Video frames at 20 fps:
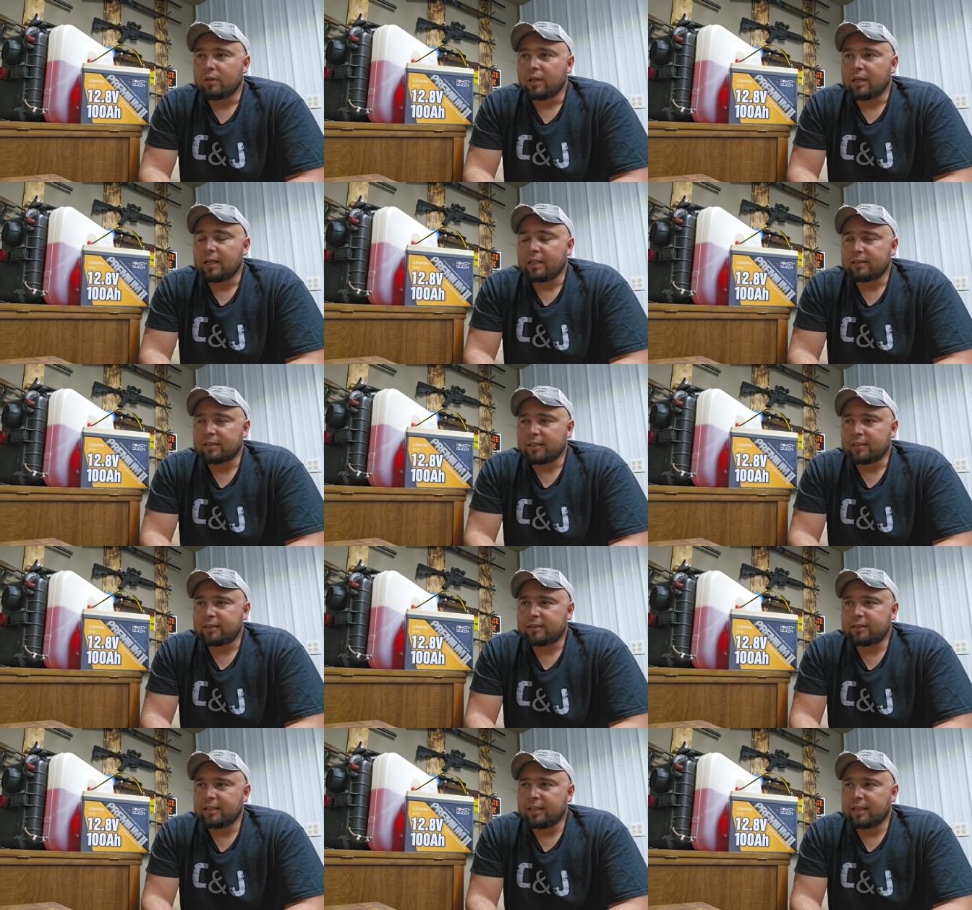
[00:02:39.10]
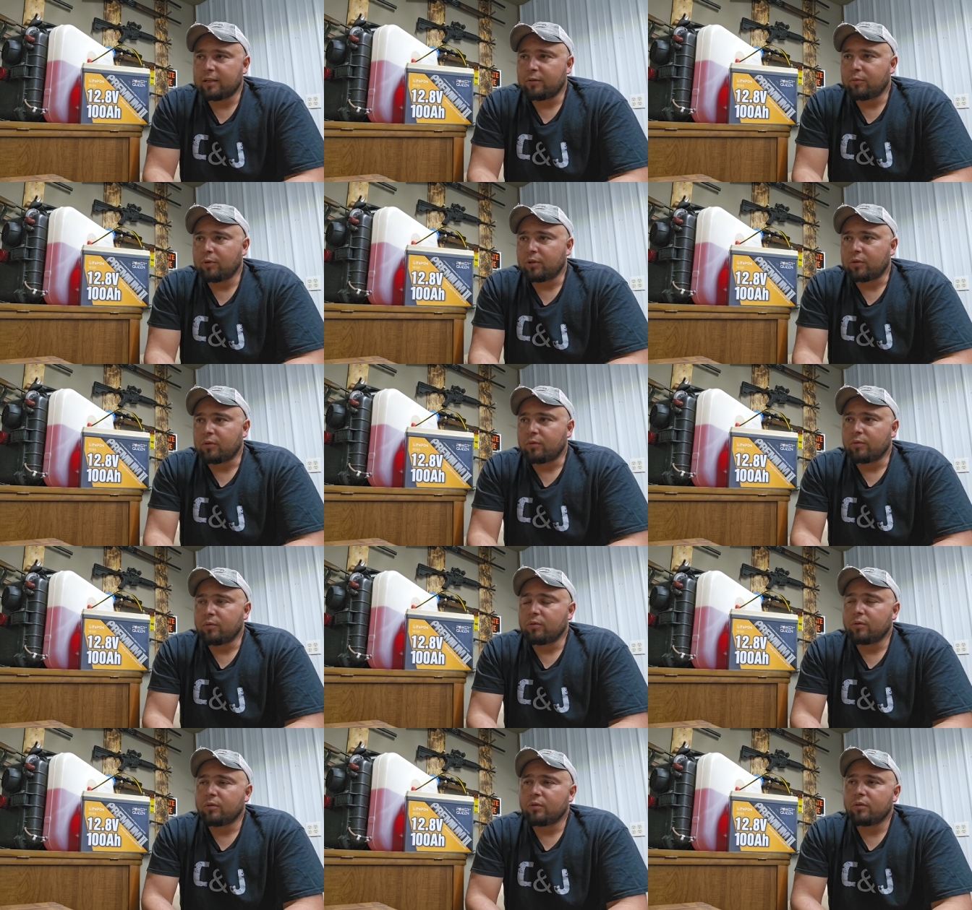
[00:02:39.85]
As I said, with
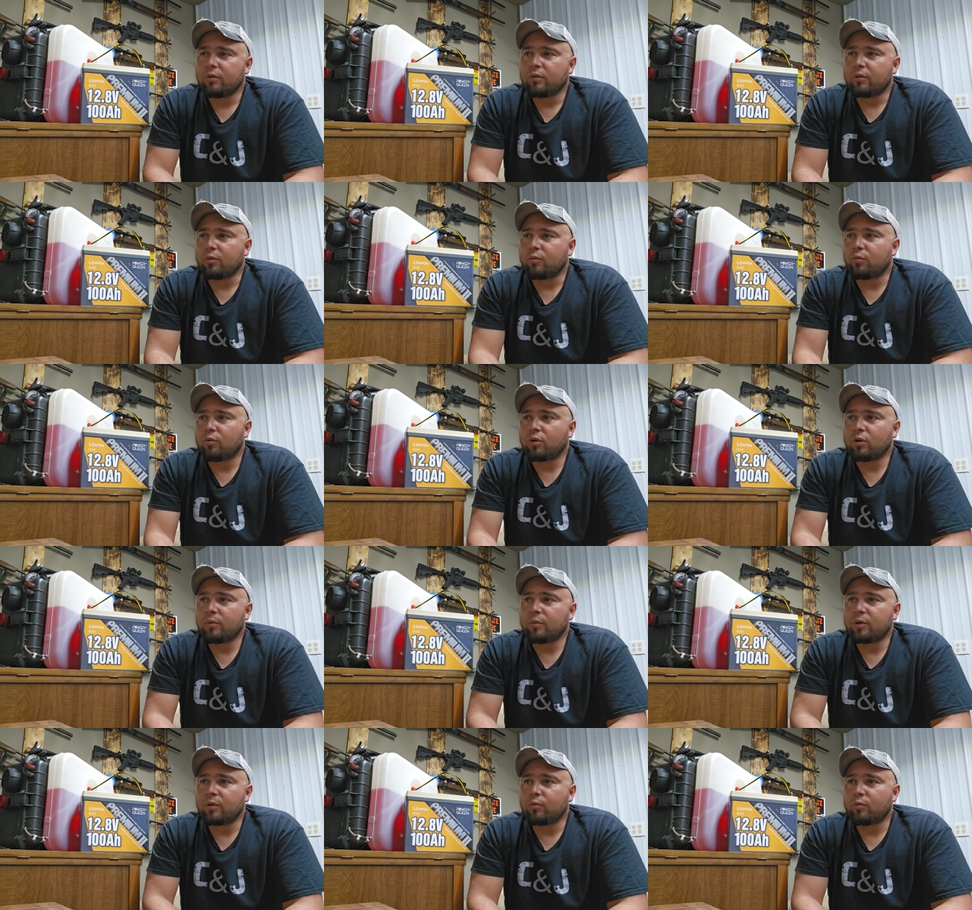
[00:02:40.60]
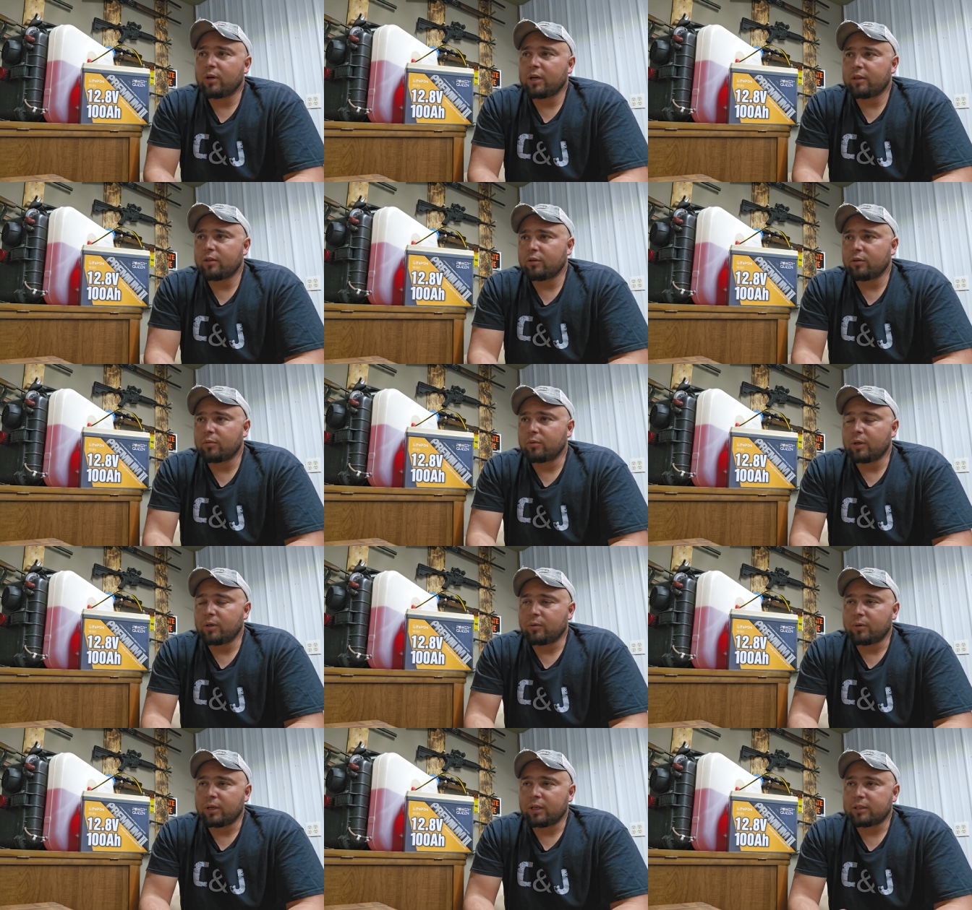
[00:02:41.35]
the warmer weather
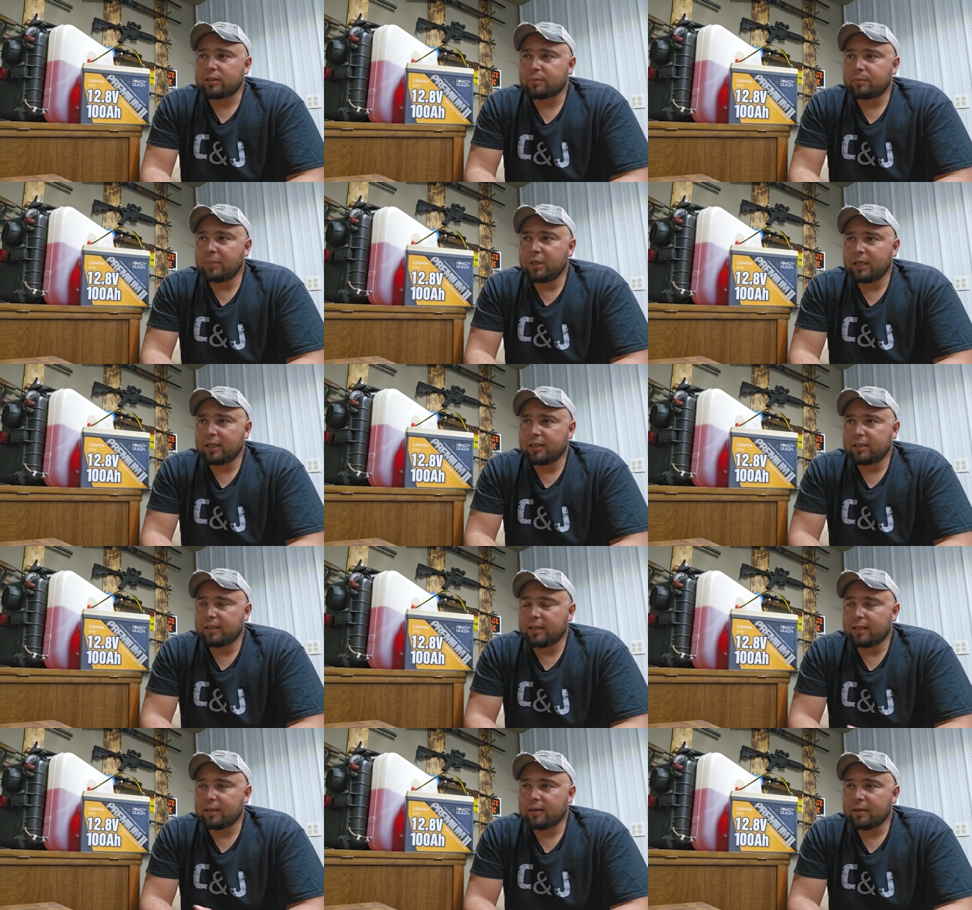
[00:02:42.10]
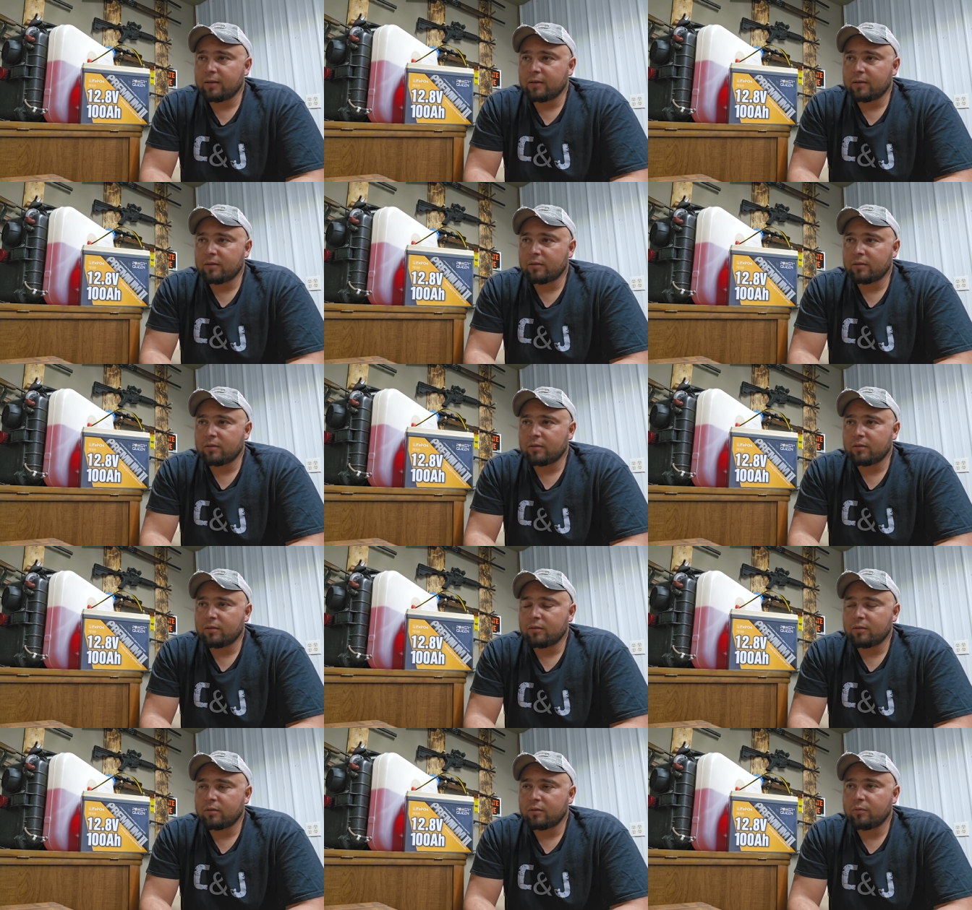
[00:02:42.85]
we were expecting,
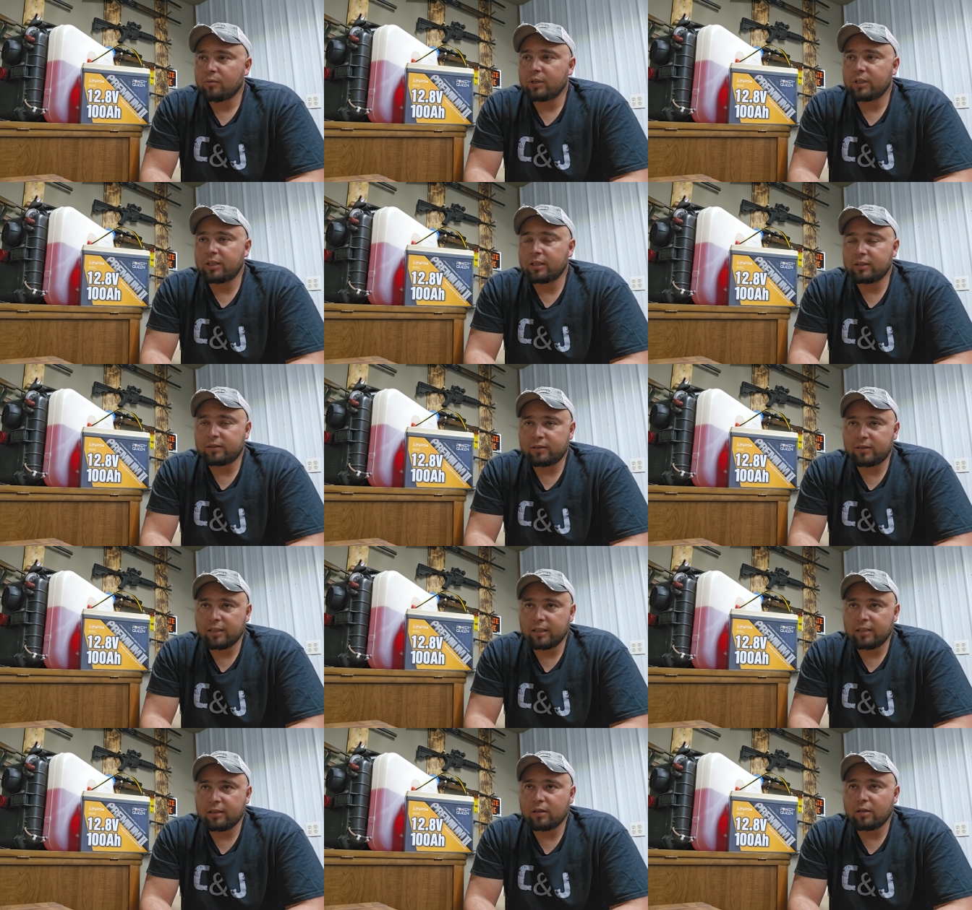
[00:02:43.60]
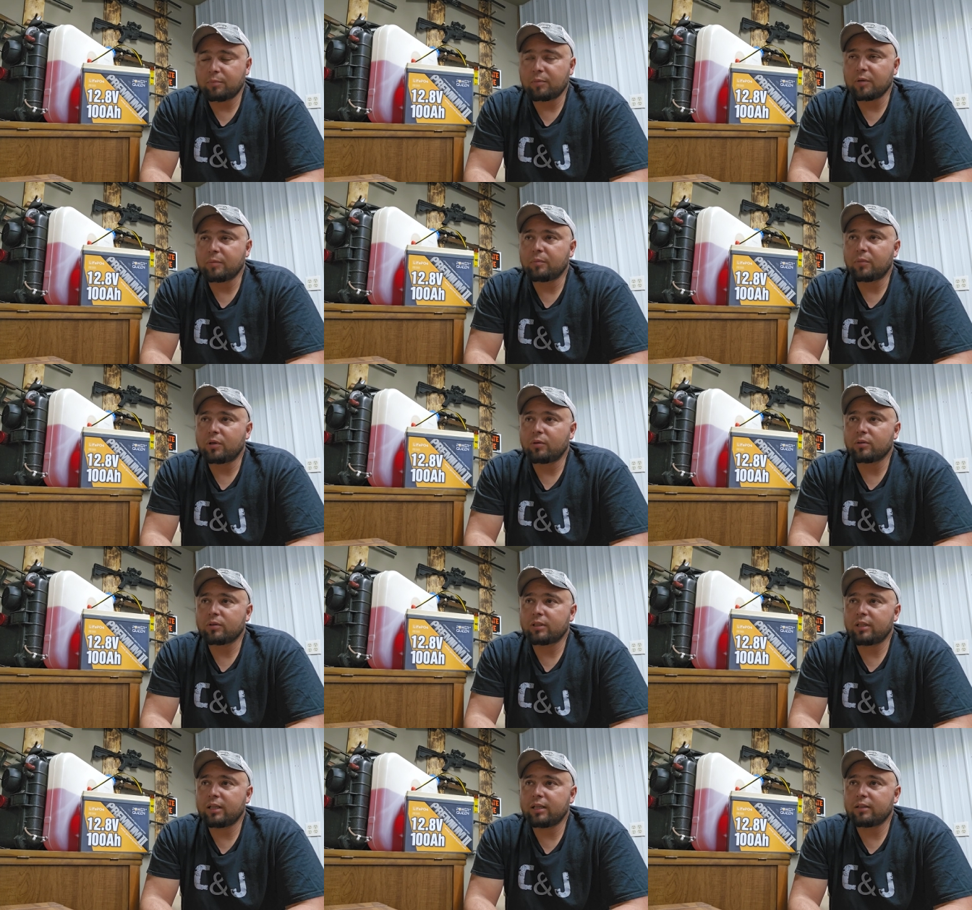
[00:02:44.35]
we did set it up in
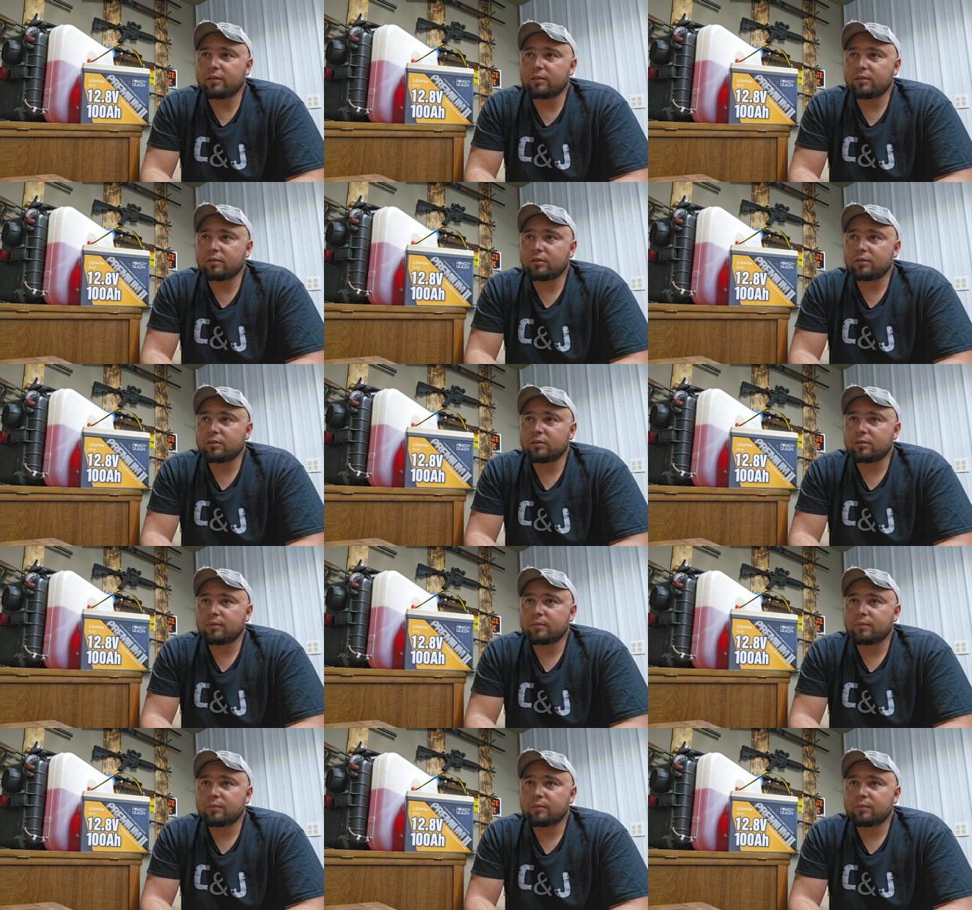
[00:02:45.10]
both tents.